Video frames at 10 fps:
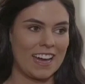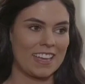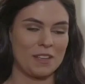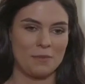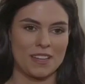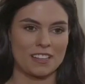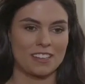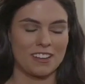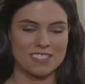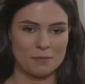I emailed
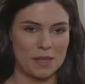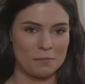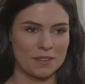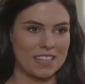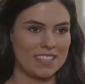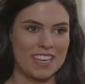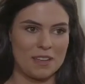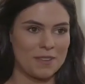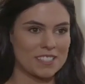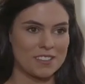lots of people and the
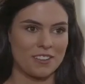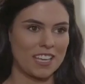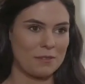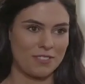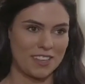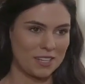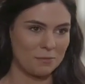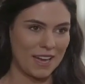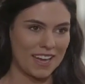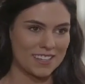emails all came
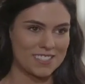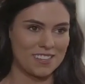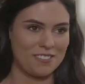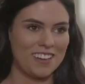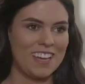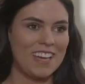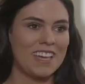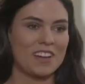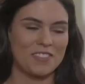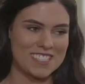flooding back. So
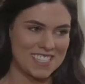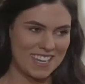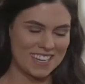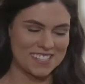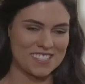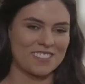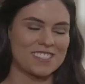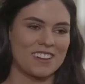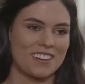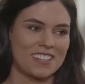that means the cakes all
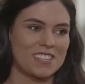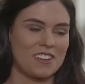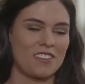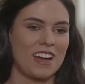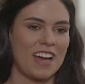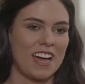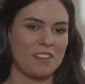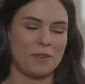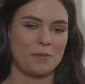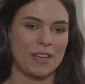started. So
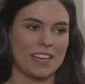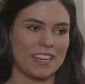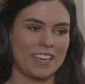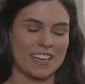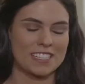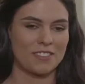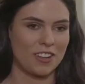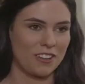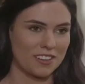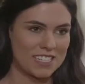I've been baking cakes for
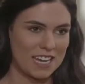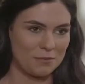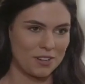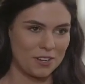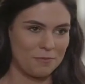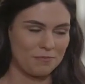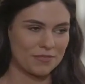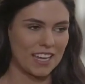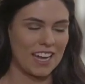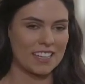a long time now.
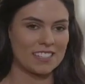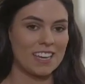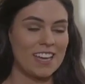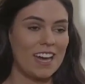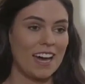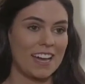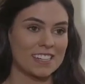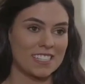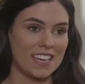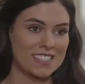And I
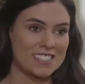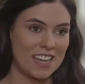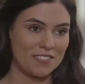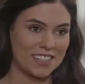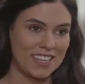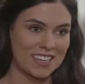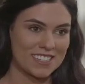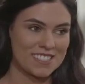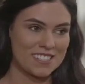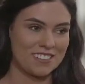actually had 7
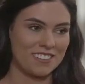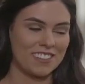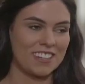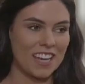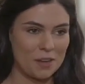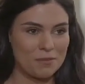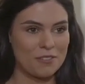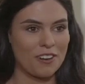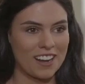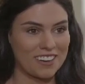cakes to do the night
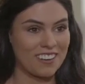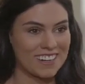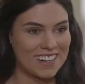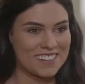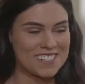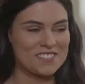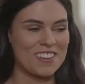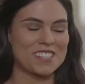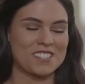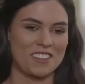before I got here to
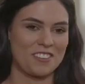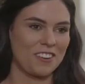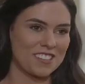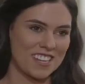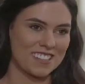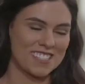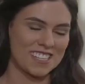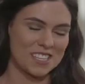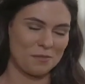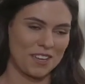make sure they were all done
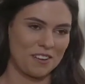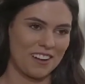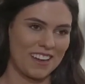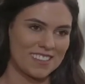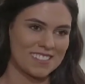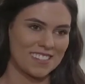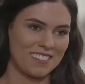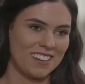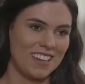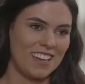since I'll be away.
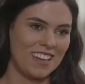So